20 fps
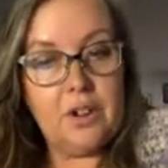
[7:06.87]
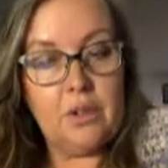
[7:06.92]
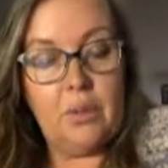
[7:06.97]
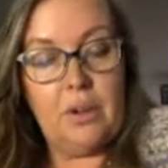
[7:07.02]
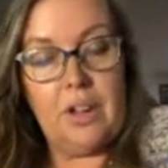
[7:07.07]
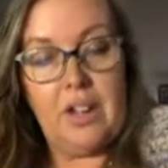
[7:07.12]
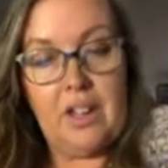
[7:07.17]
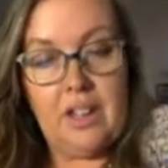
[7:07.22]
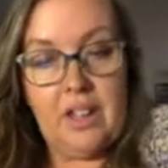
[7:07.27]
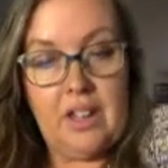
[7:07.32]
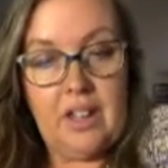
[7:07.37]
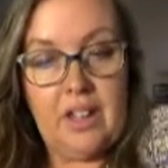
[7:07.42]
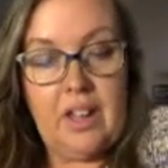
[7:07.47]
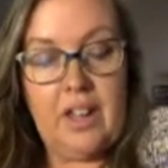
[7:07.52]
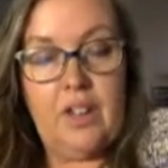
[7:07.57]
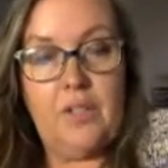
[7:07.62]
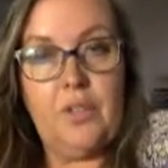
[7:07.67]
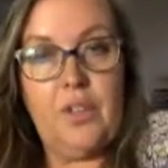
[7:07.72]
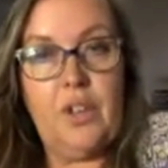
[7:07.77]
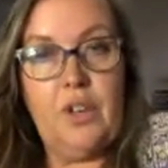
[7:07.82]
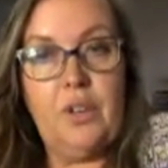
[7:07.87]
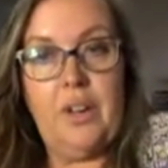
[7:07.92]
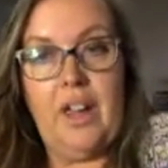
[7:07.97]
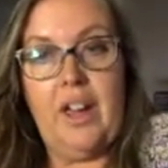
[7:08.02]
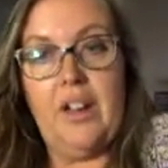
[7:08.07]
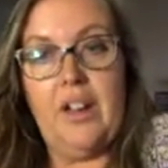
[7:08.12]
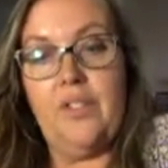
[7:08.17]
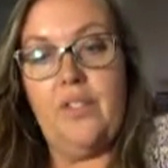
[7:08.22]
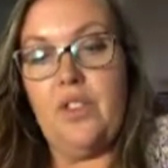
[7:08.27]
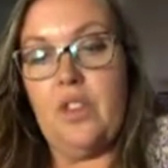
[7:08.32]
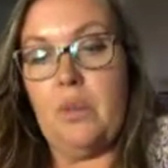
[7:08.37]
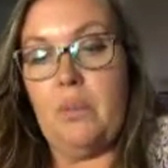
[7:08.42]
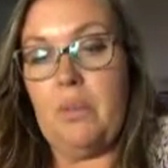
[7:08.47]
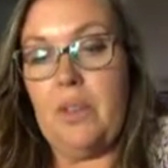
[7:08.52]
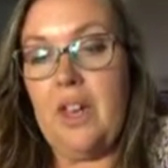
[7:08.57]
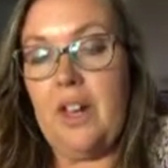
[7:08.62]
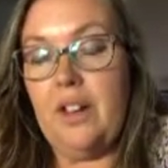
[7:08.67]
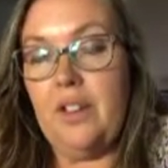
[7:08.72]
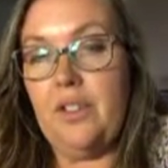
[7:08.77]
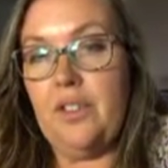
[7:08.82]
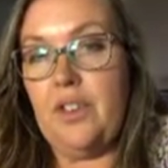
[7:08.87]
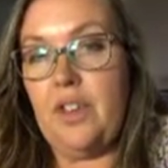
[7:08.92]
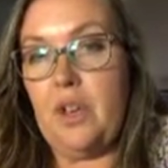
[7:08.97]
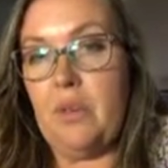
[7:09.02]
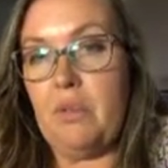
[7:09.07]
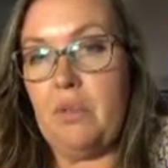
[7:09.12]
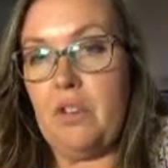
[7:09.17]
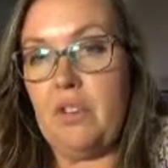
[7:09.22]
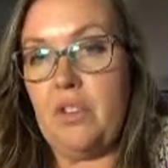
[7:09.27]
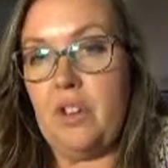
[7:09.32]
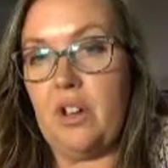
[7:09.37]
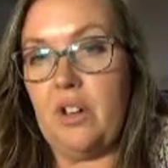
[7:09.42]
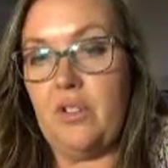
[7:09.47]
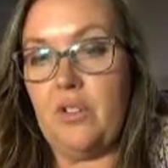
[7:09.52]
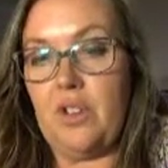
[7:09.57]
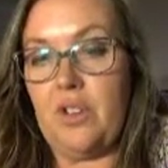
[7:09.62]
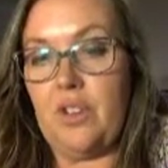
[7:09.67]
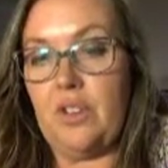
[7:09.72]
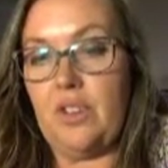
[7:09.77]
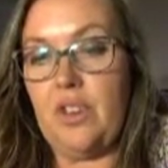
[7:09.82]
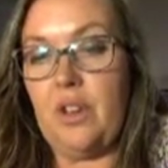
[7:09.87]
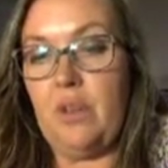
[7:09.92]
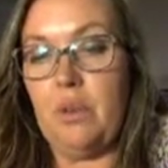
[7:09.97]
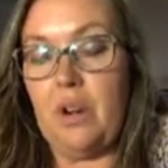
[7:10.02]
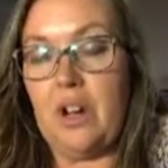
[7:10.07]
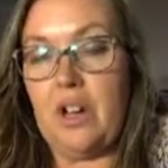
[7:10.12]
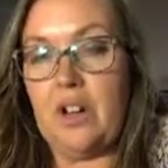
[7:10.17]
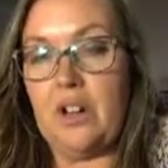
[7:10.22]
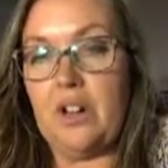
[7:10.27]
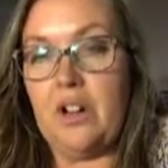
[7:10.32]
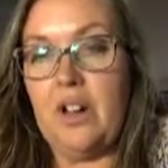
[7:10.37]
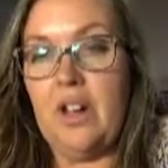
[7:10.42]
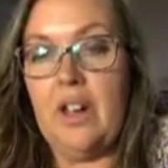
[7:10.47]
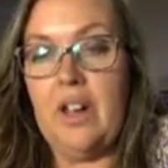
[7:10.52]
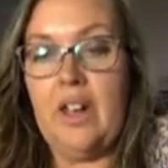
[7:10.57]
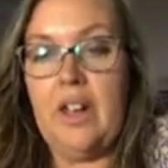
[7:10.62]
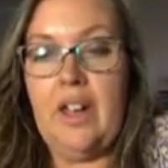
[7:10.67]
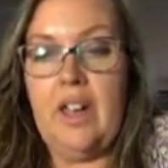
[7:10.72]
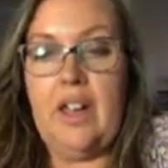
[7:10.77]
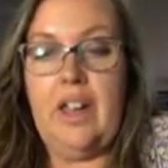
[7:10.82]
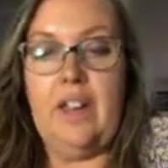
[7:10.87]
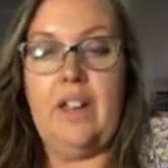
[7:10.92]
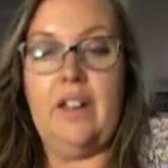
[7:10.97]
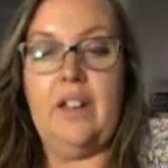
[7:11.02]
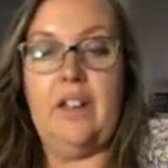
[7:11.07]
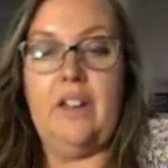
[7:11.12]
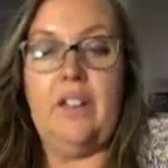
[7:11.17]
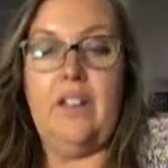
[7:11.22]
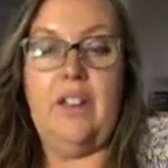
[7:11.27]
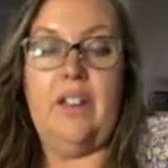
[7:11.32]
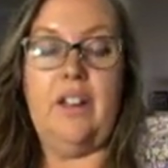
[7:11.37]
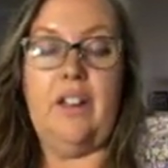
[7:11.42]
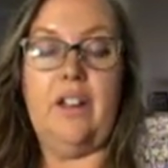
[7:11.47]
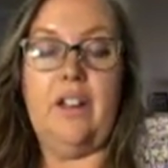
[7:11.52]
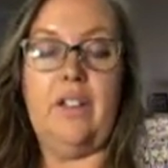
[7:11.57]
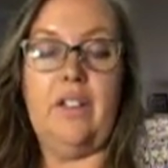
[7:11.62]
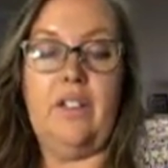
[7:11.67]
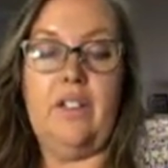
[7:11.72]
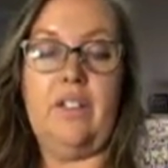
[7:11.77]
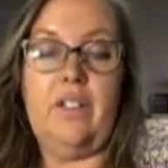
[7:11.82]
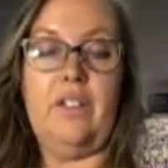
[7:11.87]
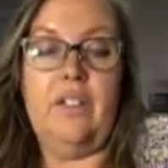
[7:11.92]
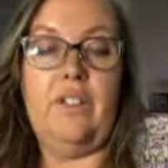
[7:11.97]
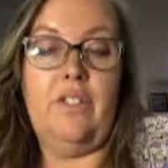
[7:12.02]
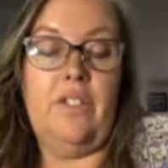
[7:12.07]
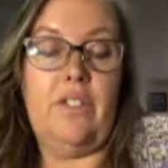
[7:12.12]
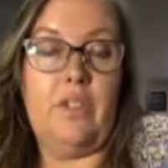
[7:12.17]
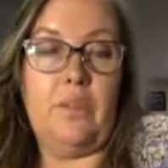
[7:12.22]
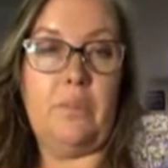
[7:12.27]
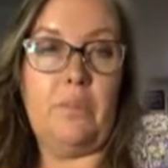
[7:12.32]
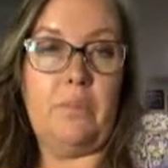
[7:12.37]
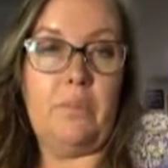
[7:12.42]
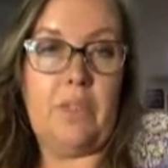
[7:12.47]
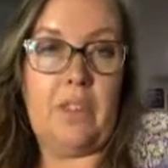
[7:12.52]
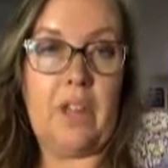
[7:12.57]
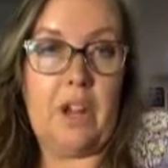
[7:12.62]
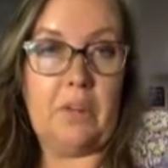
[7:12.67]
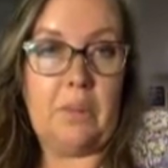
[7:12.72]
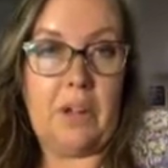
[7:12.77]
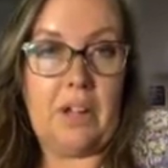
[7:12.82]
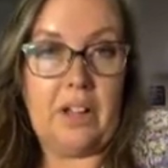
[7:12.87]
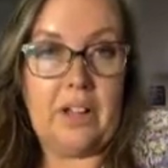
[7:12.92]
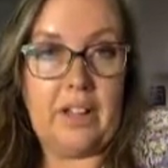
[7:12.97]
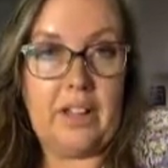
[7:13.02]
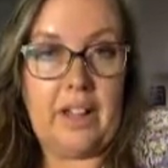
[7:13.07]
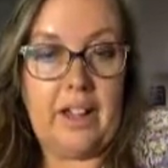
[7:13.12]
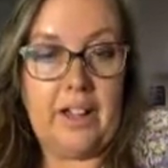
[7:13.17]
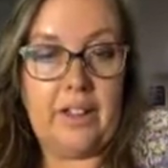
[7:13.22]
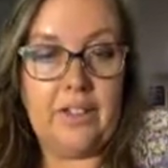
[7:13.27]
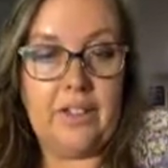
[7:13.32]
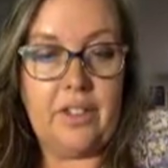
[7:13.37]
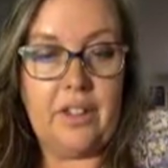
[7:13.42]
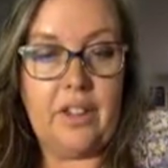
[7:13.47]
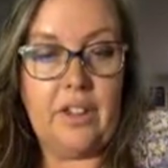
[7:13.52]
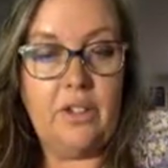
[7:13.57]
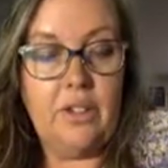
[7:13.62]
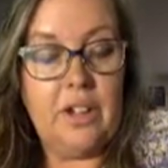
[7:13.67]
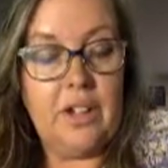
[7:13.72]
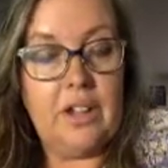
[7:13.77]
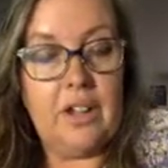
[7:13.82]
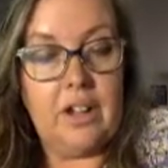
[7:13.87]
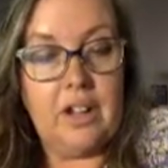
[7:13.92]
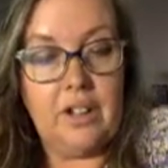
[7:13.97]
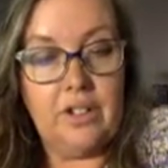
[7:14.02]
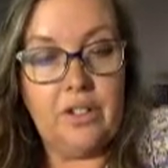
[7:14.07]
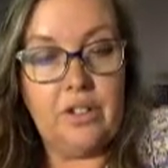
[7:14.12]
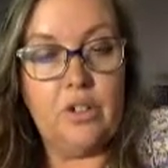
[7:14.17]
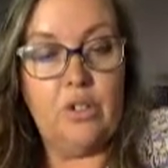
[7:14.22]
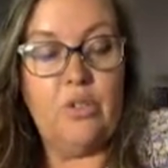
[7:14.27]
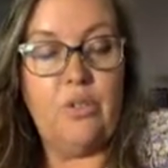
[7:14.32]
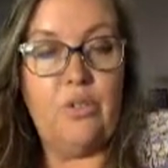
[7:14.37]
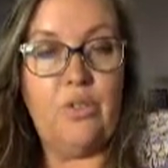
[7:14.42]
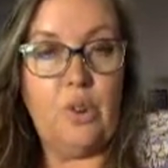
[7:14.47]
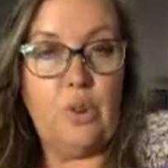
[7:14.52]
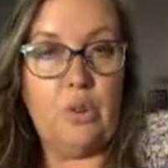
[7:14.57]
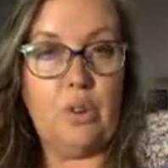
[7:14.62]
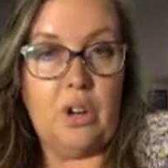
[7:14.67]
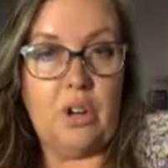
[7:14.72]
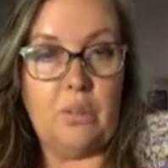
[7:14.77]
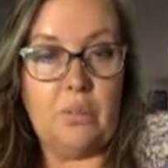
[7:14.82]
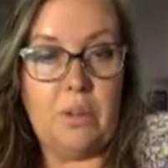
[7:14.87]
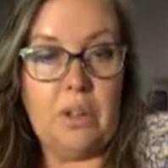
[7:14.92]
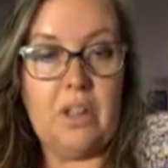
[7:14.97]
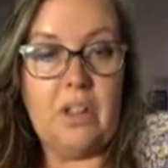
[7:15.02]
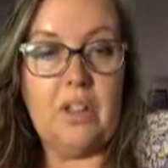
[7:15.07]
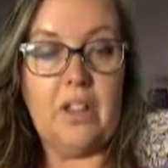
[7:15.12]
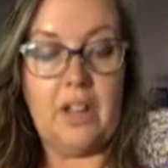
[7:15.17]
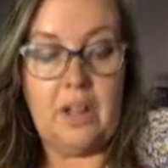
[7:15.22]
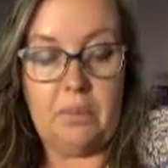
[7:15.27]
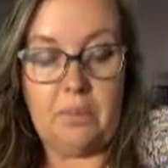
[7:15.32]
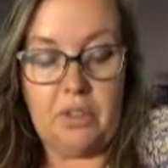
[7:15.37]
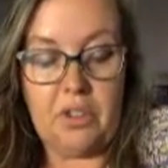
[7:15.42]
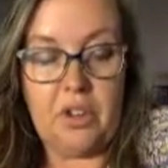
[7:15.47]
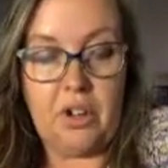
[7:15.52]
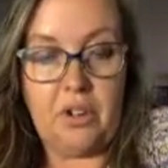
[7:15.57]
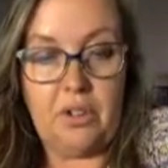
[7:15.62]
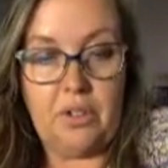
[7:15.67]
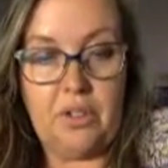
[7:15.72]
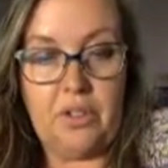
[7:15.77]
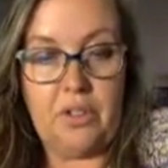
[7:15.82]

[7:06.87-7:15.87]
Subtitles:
way. If you have some calcium dissolved in seawater and some carbonic acid, you can also form limestone.